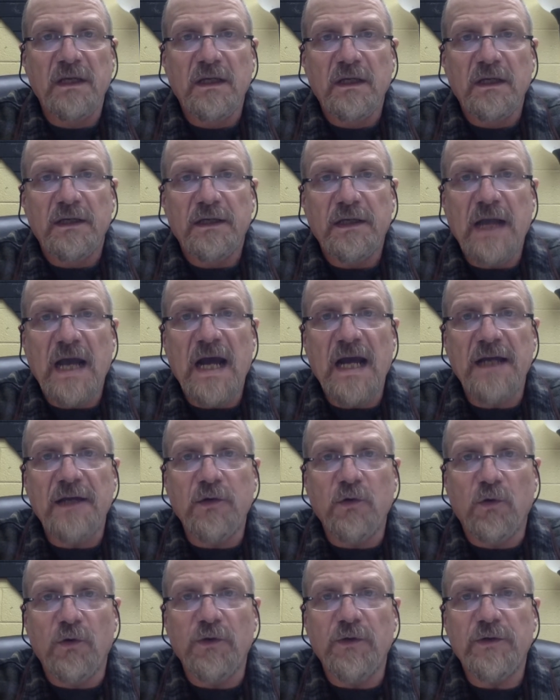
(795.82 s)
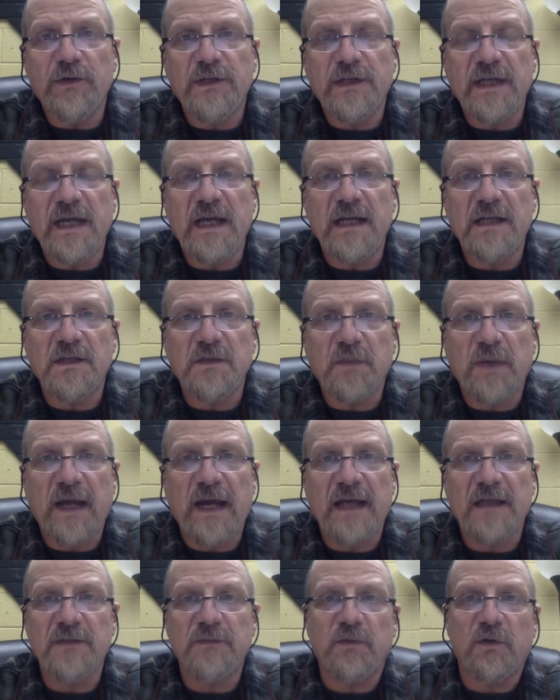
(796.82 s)
9 Northern states
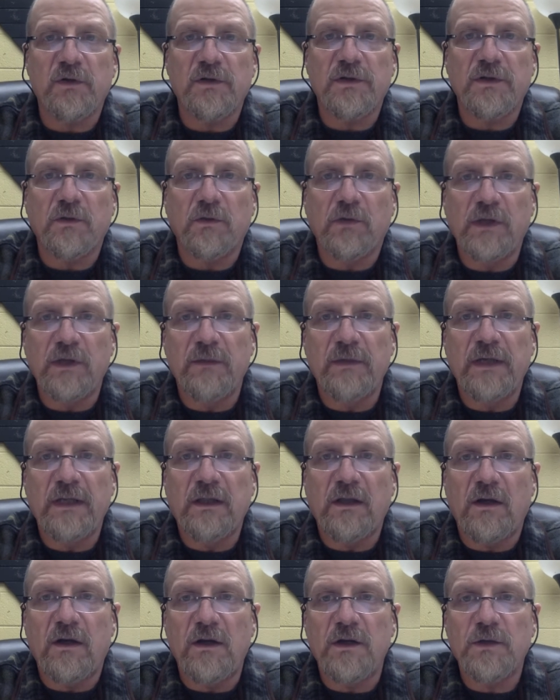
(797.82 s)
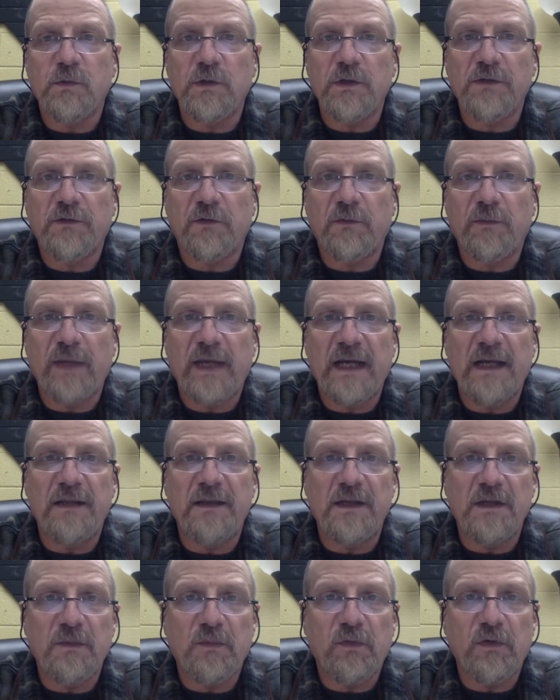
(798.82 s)
passed personal liberty laws which
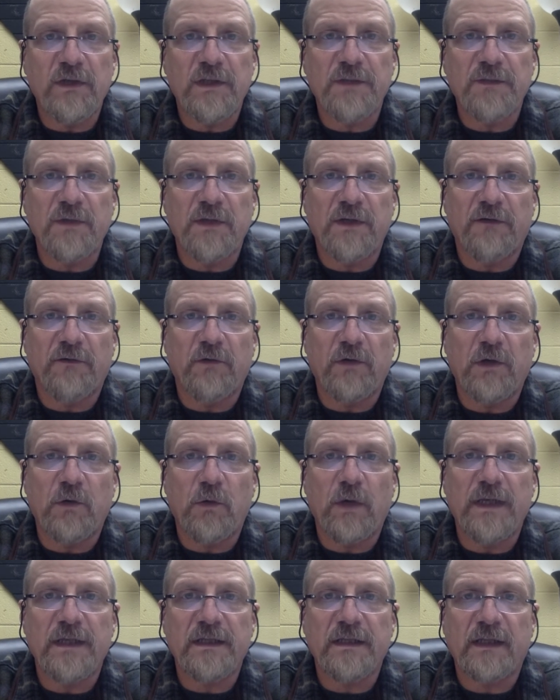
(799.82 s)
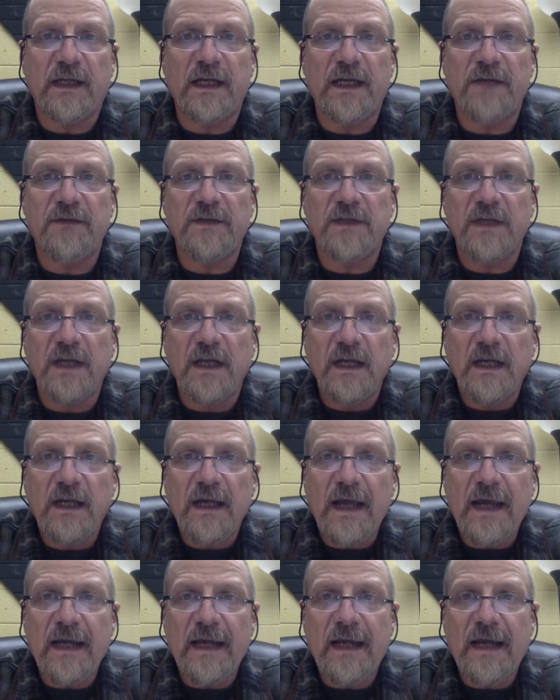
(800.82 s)
forbade the imprisonment of runaway slaves
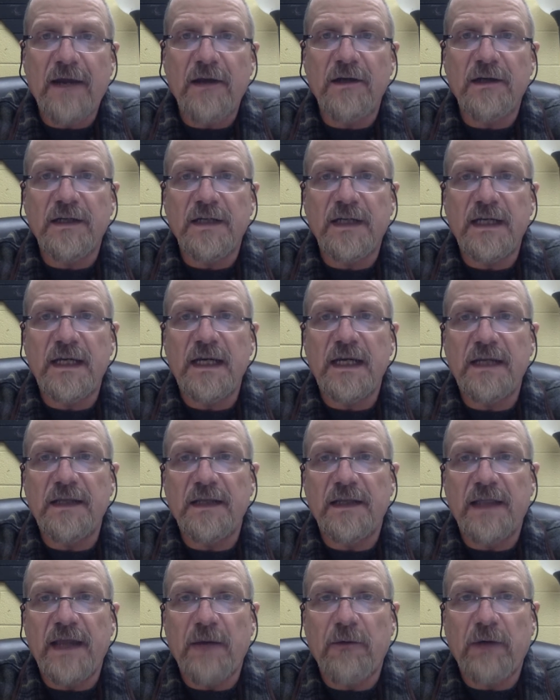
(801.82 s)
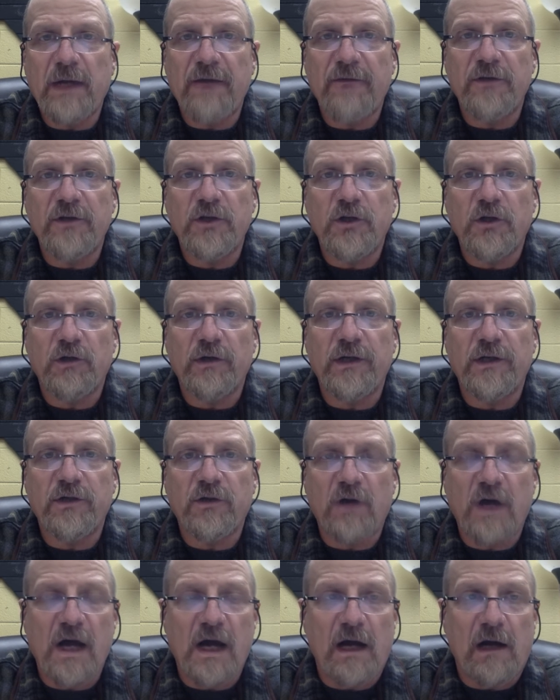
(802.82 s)
and guaranteed that they would have a jury
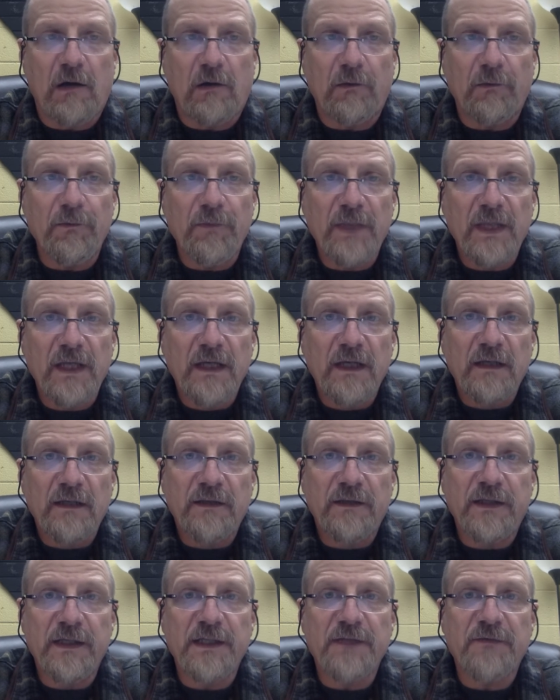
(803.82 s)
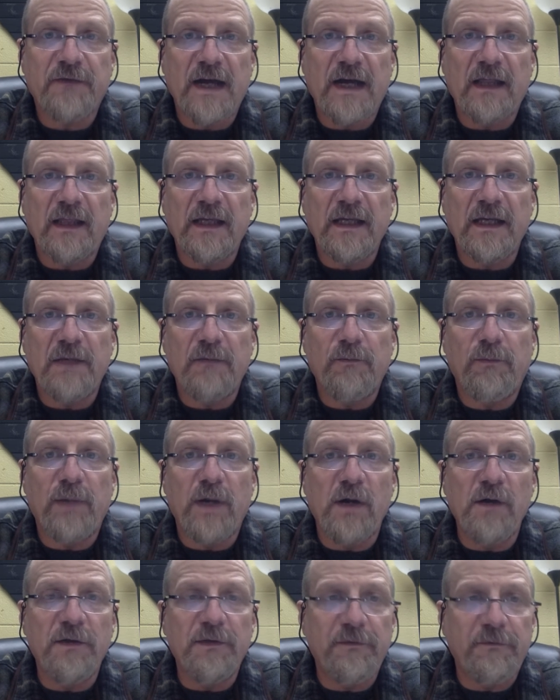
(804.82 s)
trial. This violated
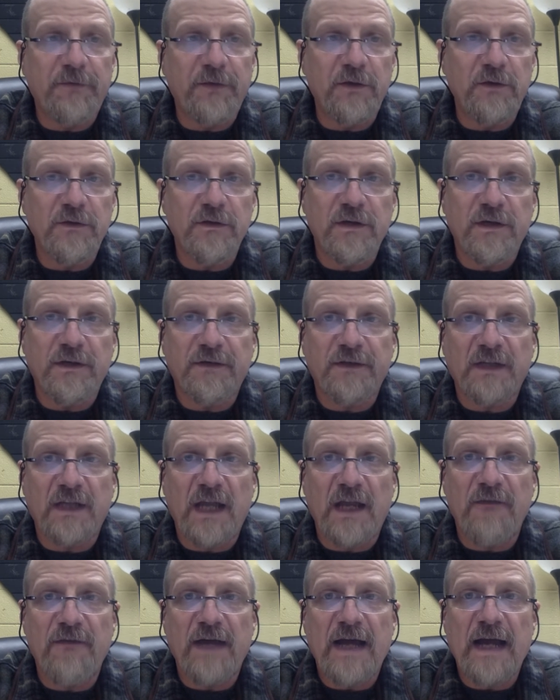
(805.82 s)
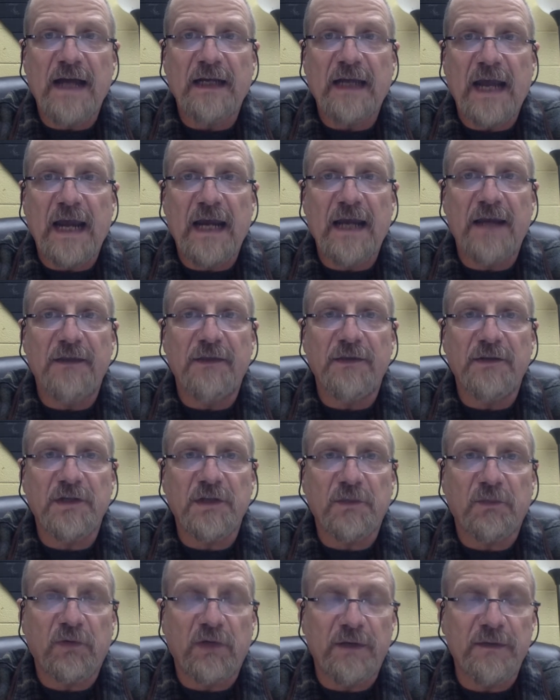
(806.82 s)
both the Fugitive Slave Act and the
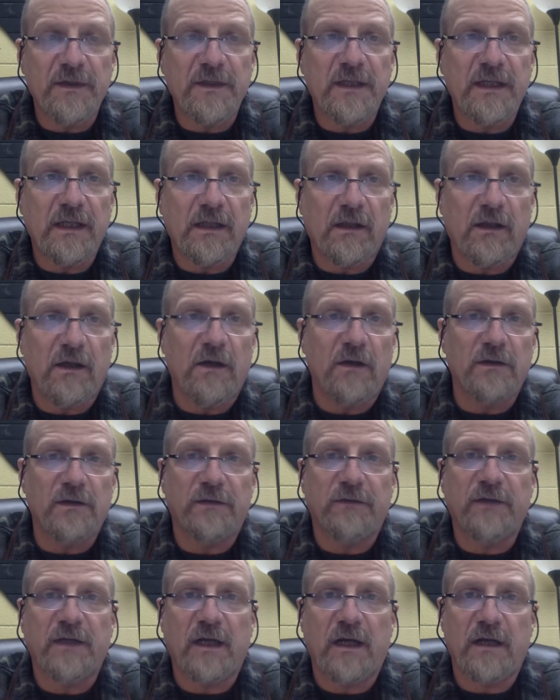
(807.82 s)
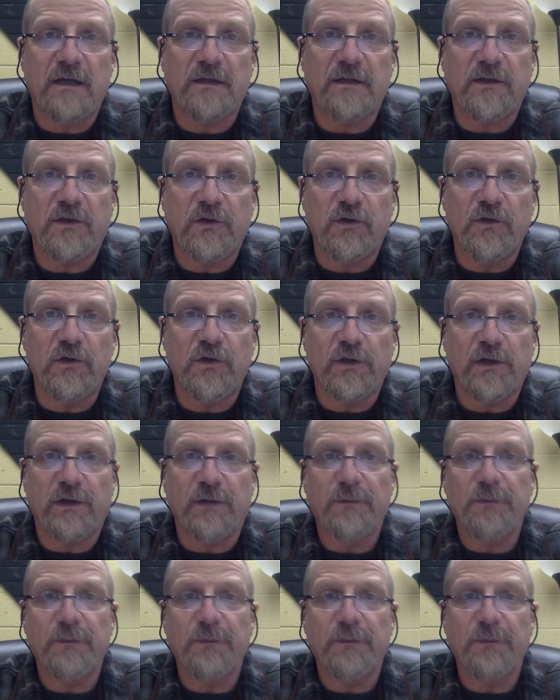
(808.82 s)
Supremacy Clause of the Constitution.